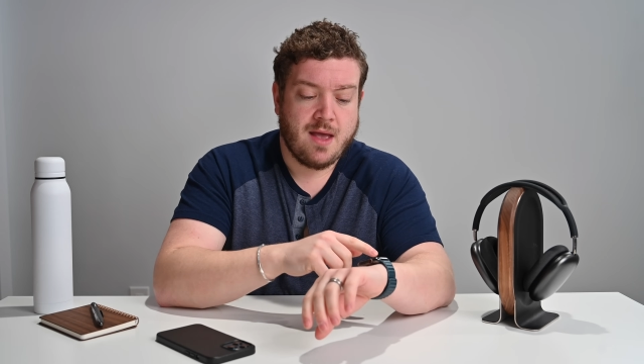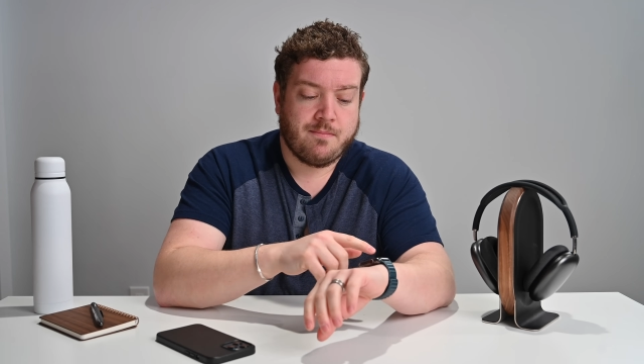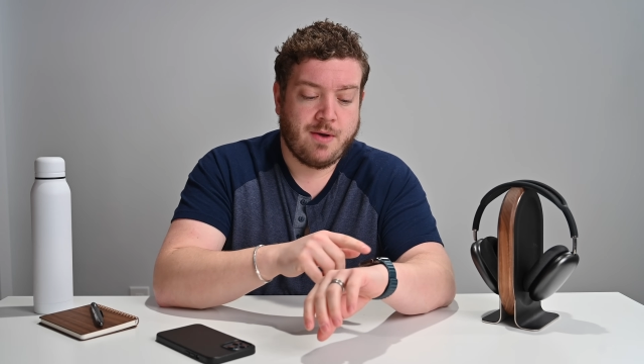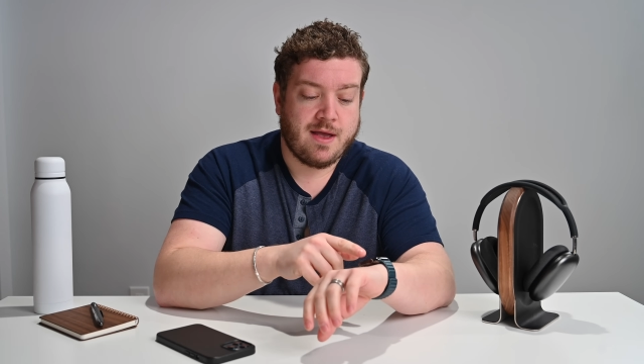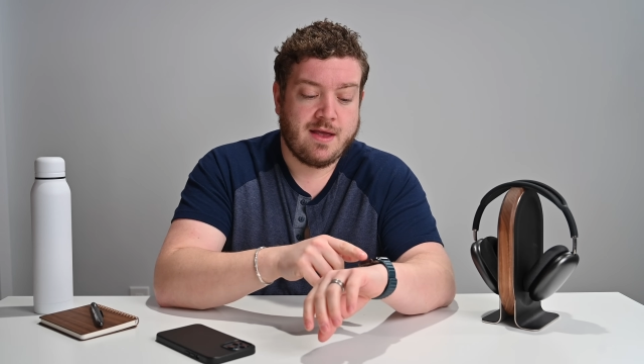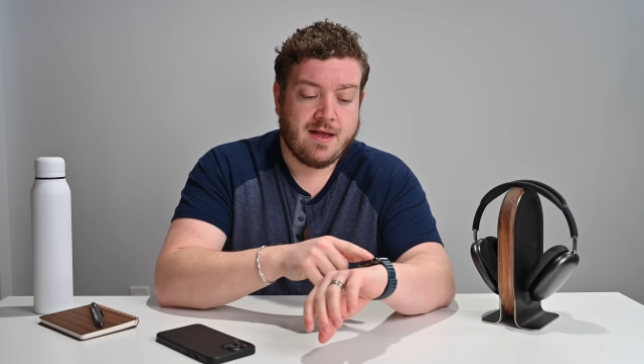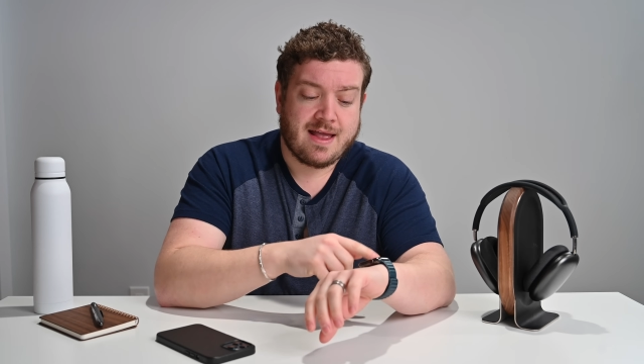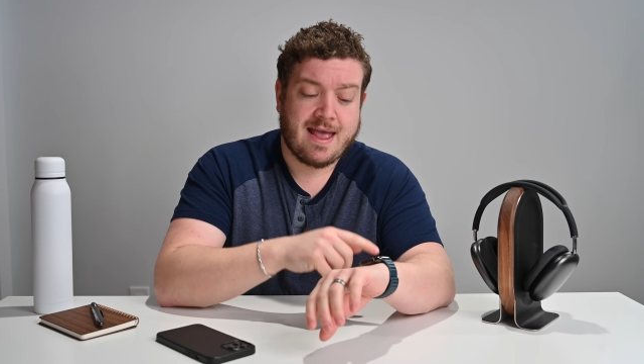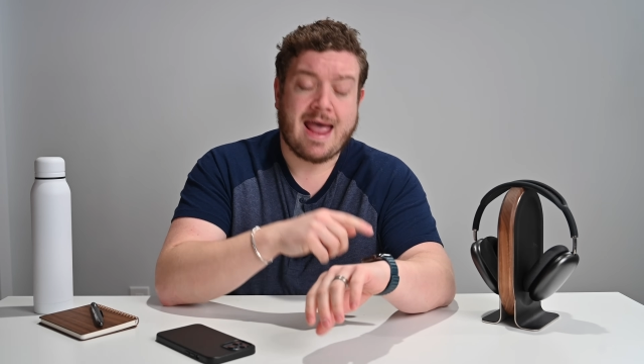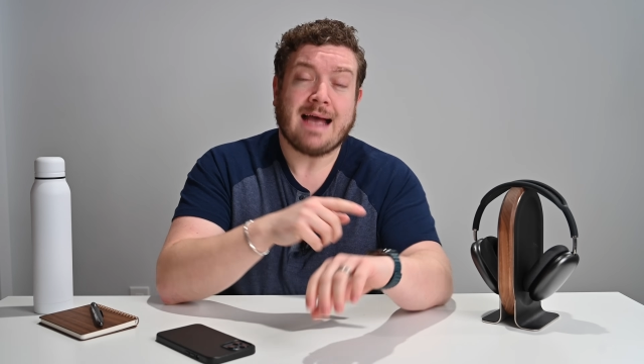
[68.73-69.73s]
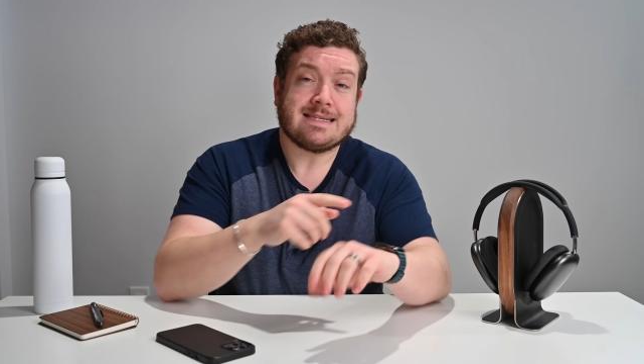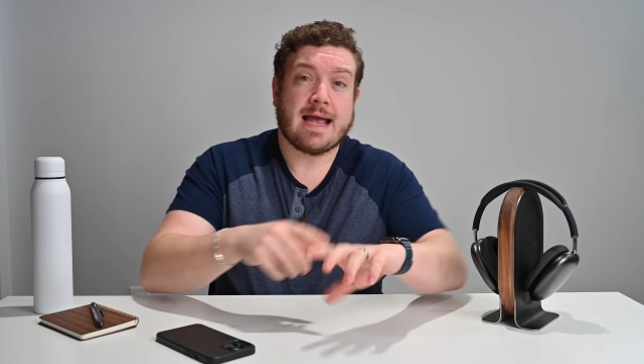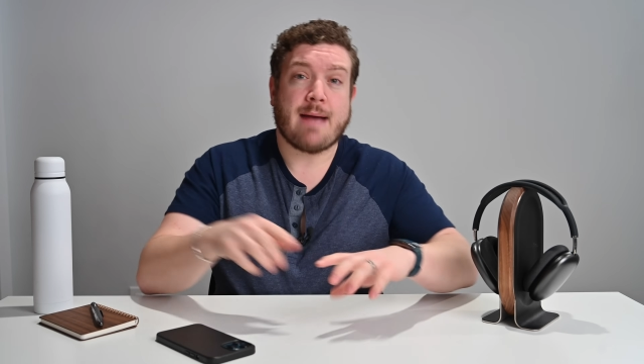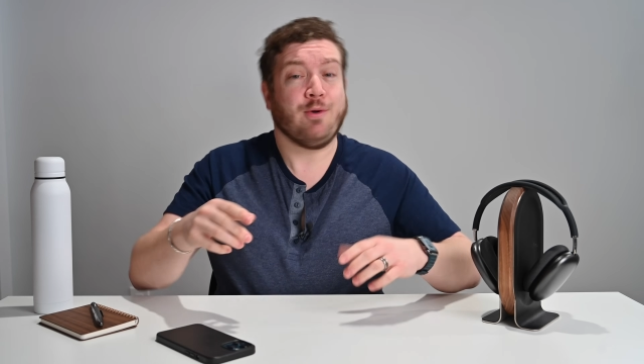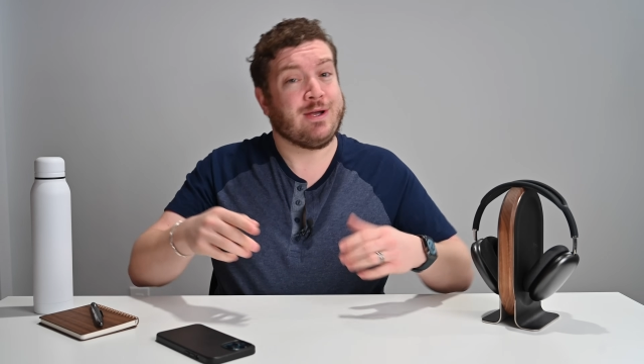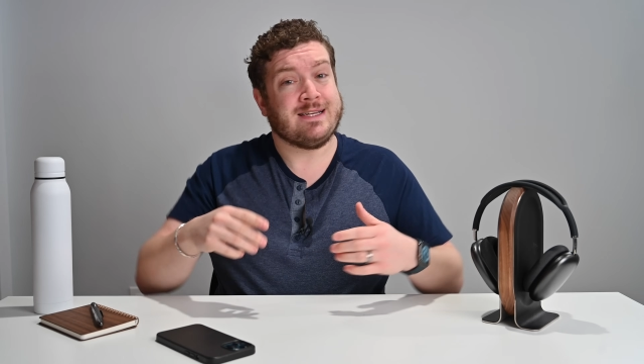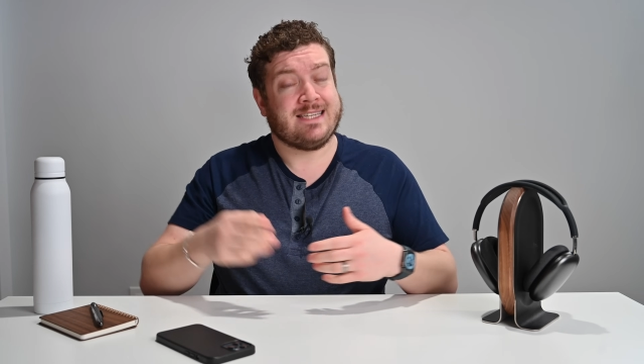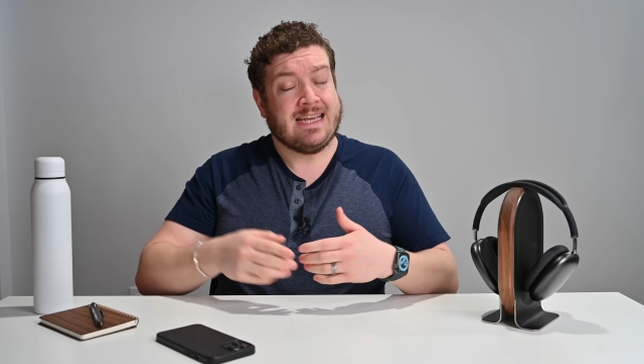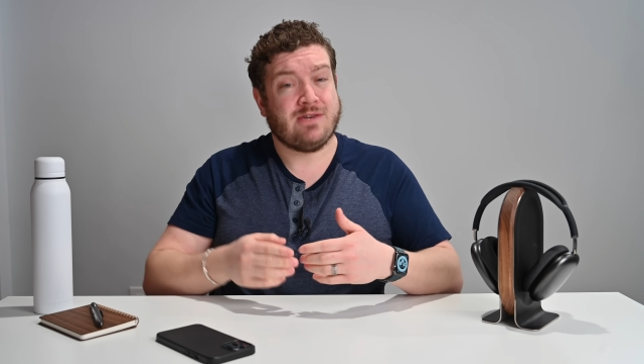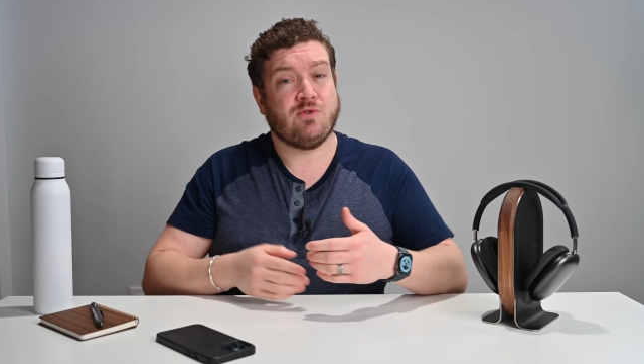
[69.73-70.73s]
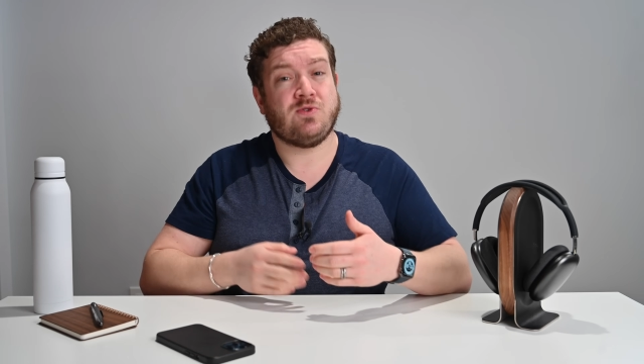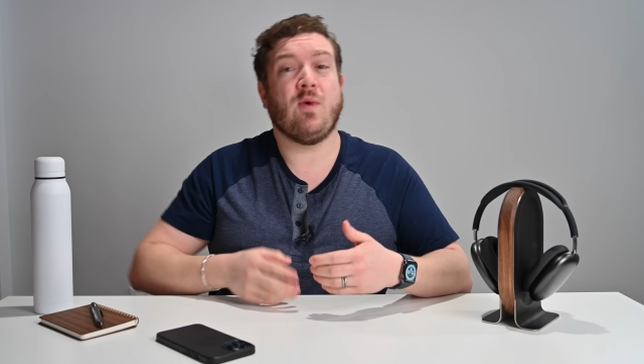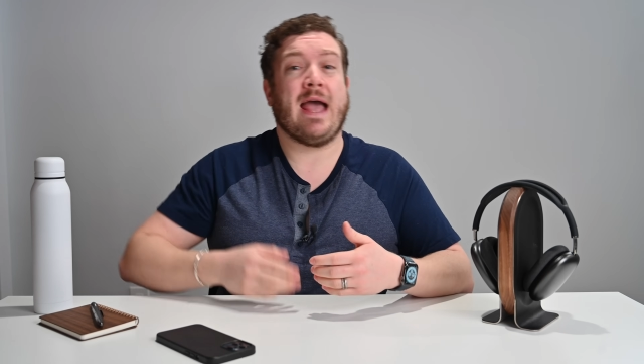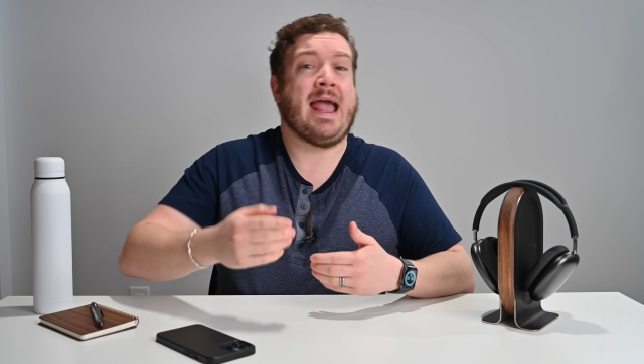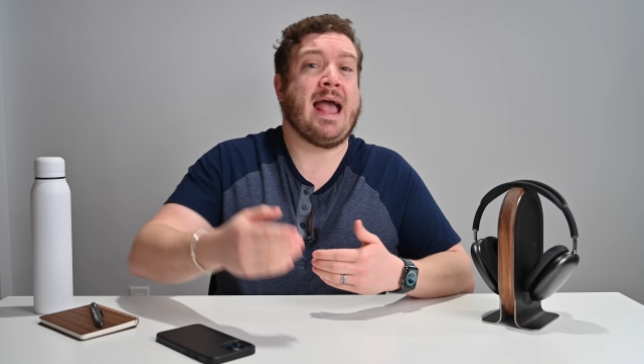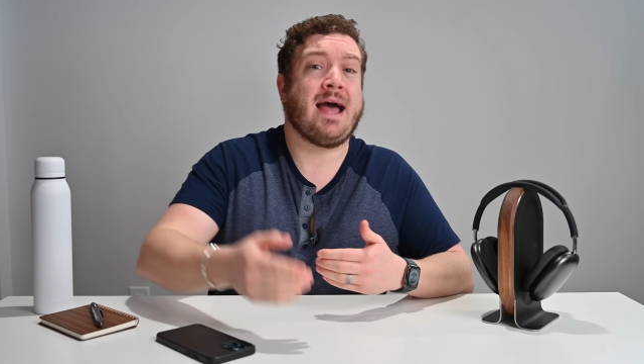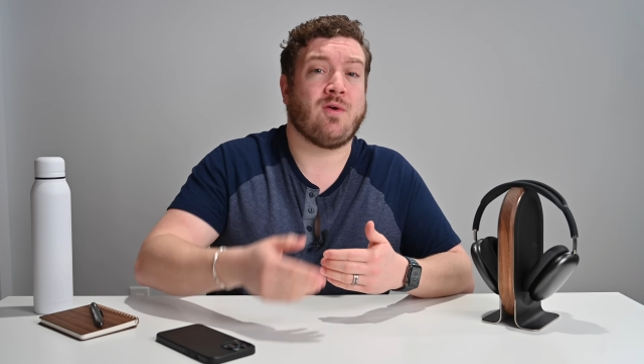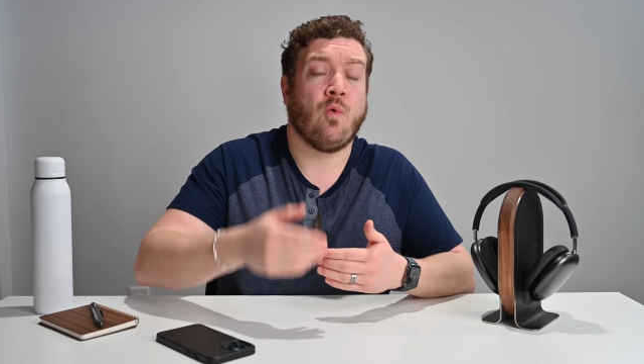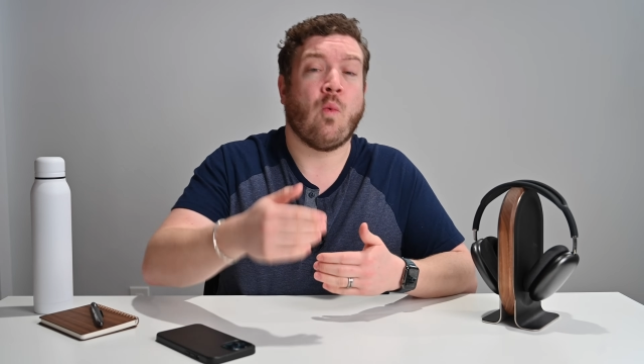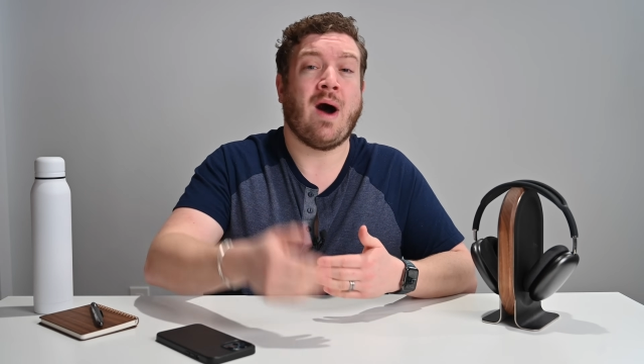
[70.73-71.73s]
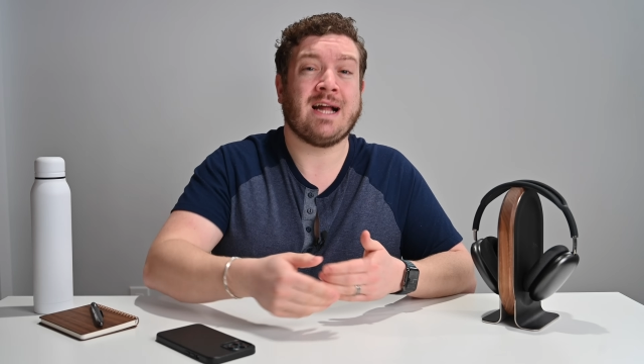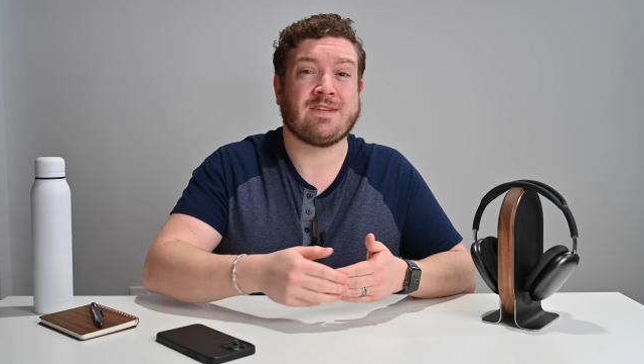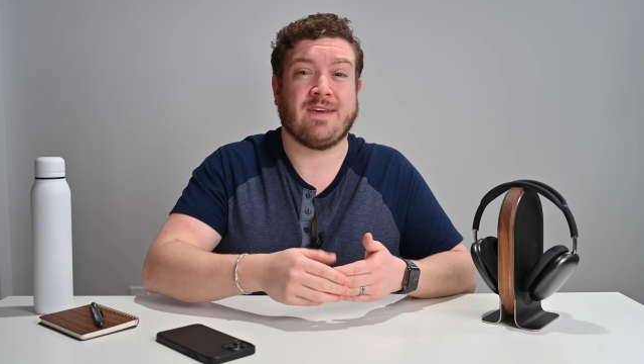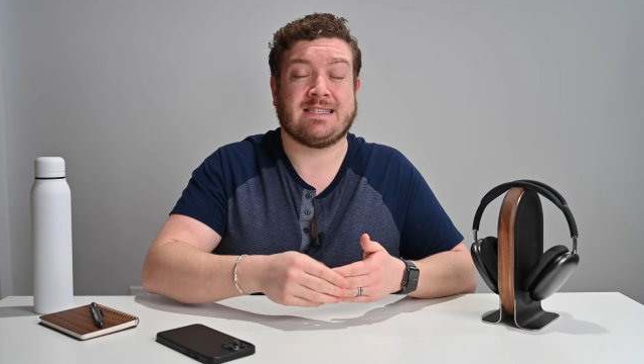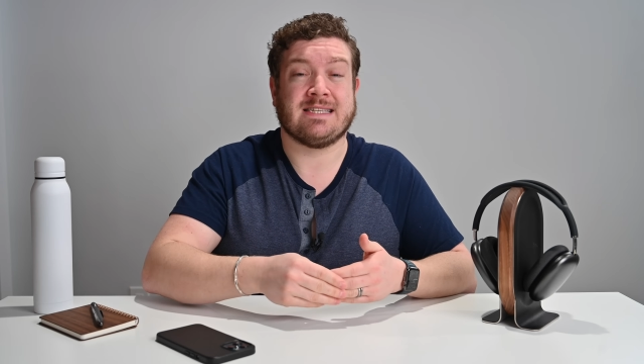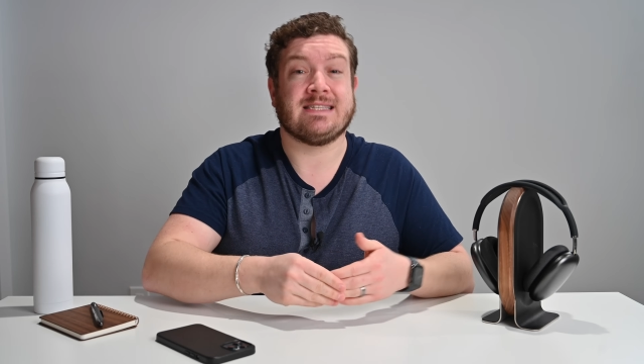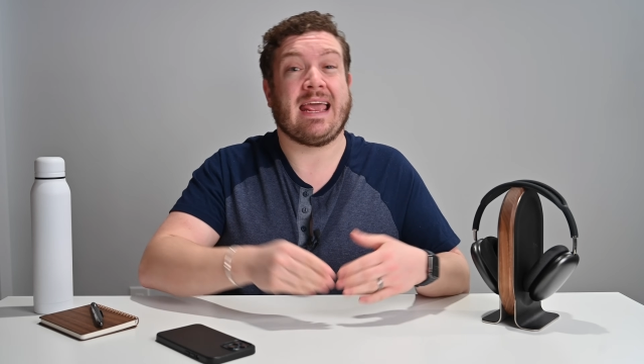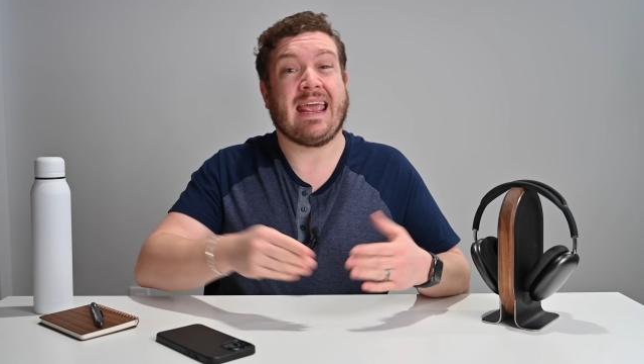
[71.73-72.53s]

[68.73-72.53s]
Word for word: But as Apple continued to add watch faces